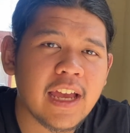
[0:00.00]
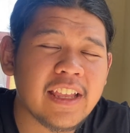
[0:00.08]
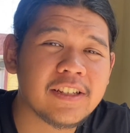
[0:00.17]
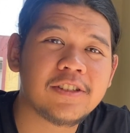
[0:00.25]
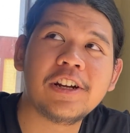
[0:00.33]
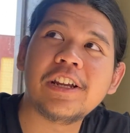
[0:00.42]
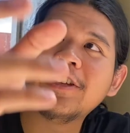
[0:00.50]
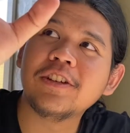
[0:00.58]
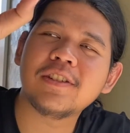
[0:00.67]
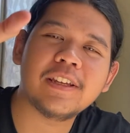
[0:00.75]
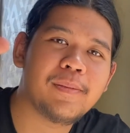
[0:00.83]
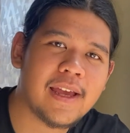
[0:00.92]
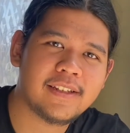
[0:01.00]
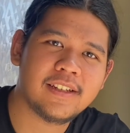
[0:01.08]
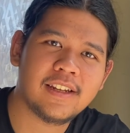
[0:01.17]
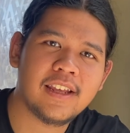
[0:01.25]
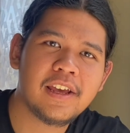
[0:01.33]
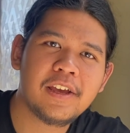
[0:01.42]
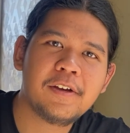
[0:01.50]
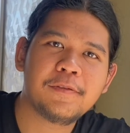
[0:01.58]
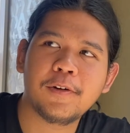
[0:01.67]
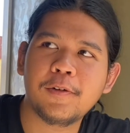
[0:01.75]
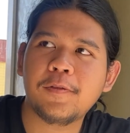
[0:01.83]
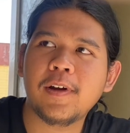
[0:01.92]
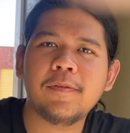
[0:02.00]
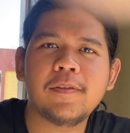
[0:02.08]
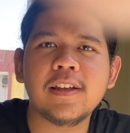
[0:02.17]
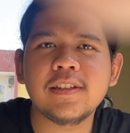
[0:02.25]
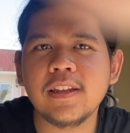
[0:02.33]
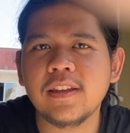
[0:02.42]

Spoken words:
I just drink juice. Imagine for 5 days,